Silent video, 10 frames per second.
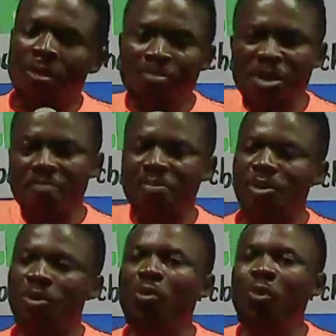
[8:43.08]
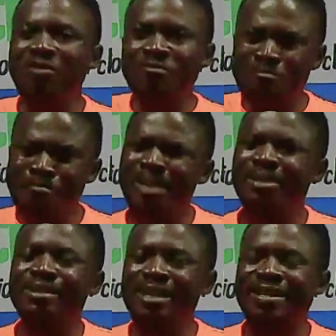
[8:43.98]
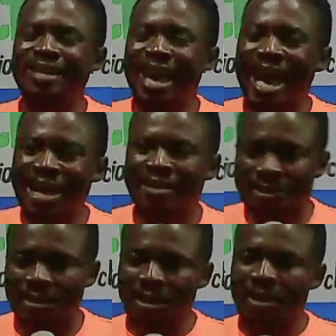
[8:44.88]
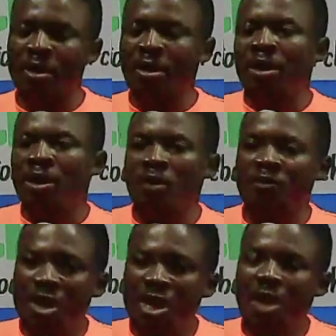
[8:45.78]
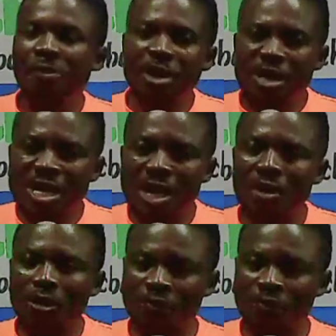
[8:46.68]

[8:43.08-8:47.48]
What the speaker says: people who have mastered the art of hearing God's